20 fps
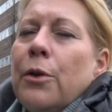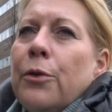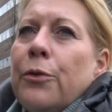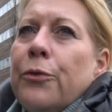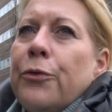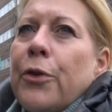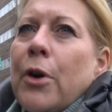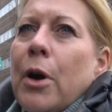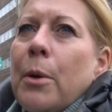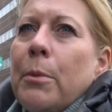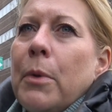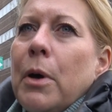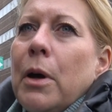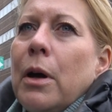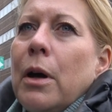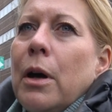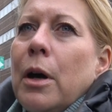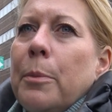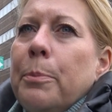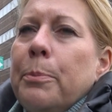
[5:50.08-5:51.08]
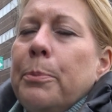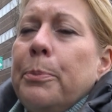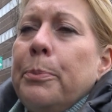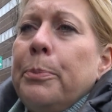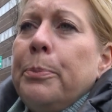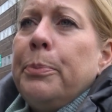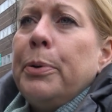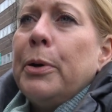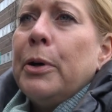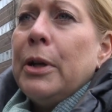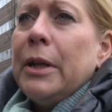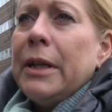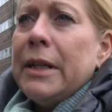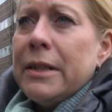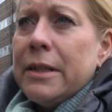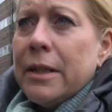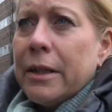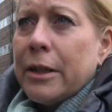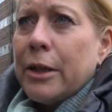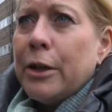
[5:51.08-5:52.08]
From a
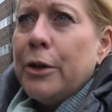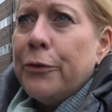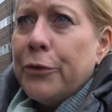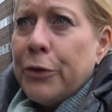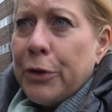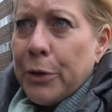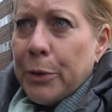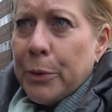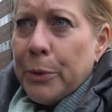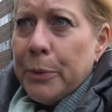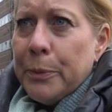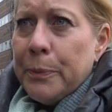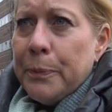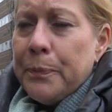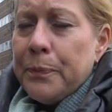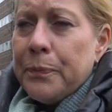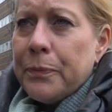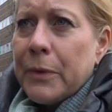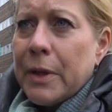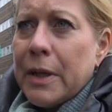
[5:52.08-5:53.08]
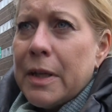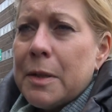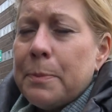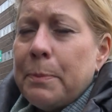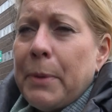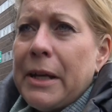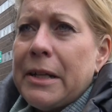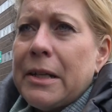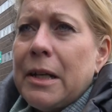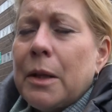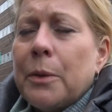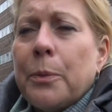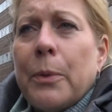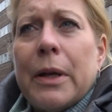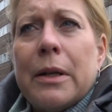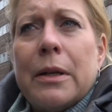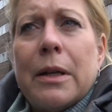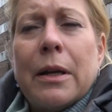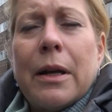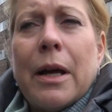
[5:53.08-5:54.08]
political view, especially
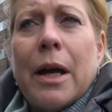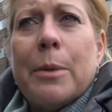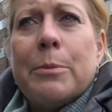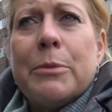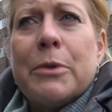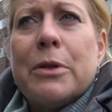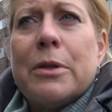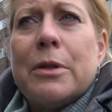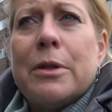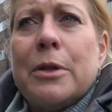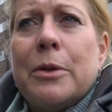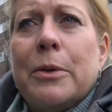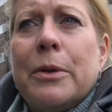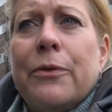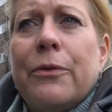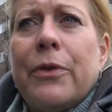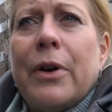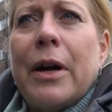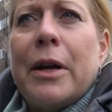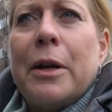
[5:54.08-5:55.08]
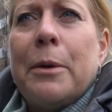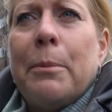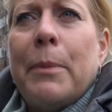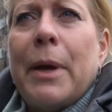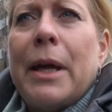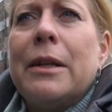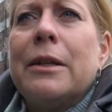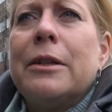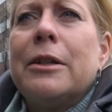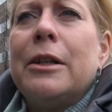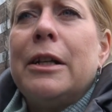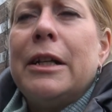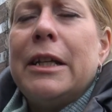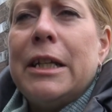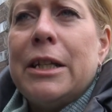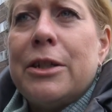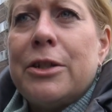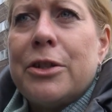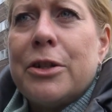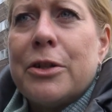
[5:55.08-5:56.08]
when it comes to environmental
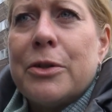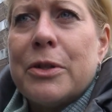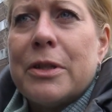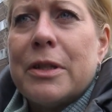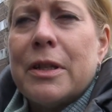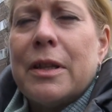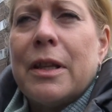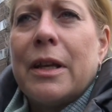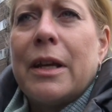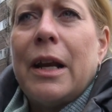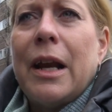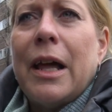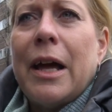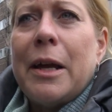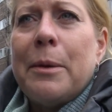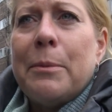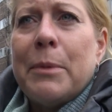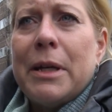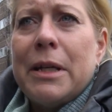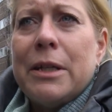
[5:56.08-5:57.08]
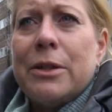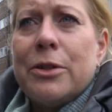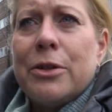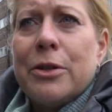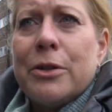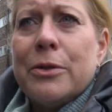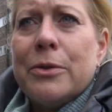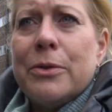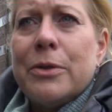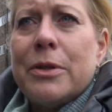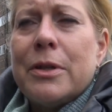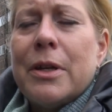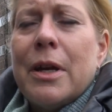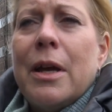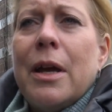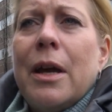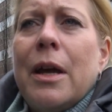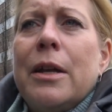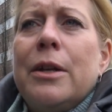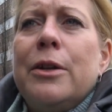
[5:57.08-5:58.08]
issues and the climate issues,
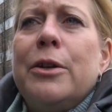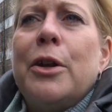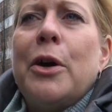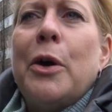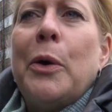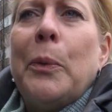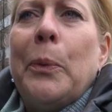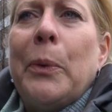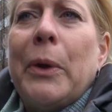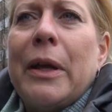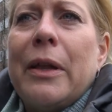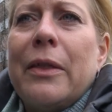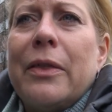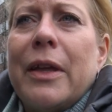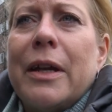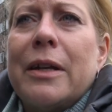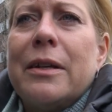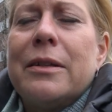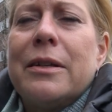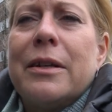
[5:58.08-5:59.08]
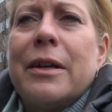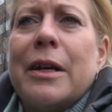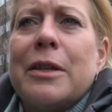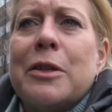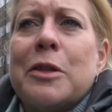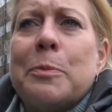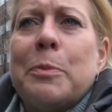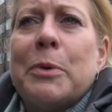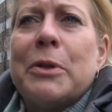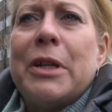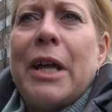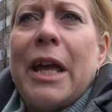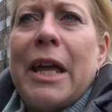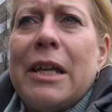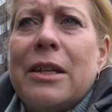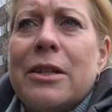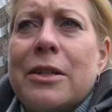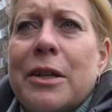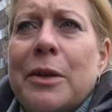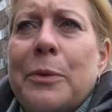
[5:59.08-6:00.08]
knowing that
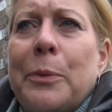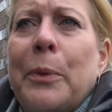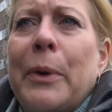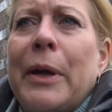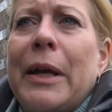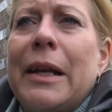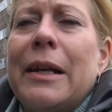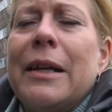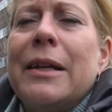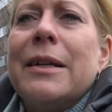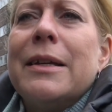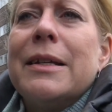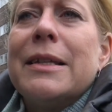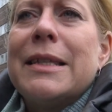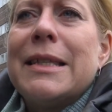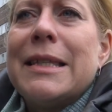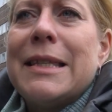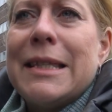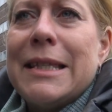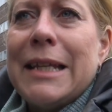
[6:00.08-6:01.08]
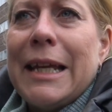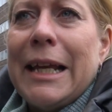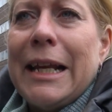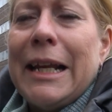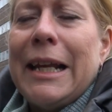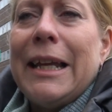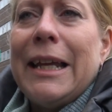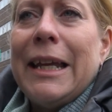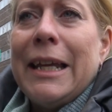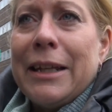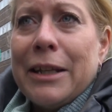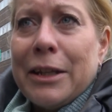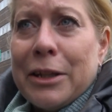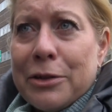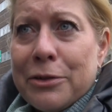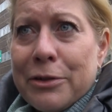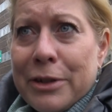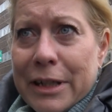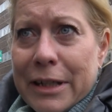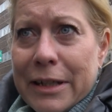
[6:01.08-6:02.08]
transportation will still
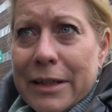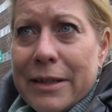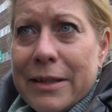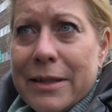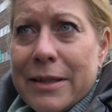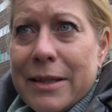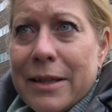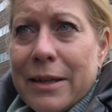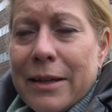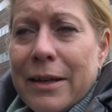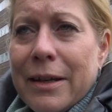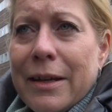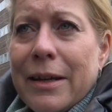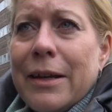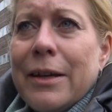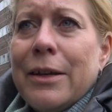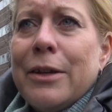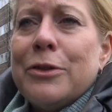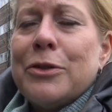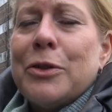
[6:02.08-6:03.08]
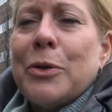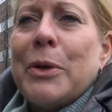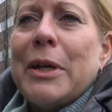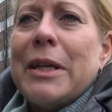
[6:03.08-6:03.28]
increase so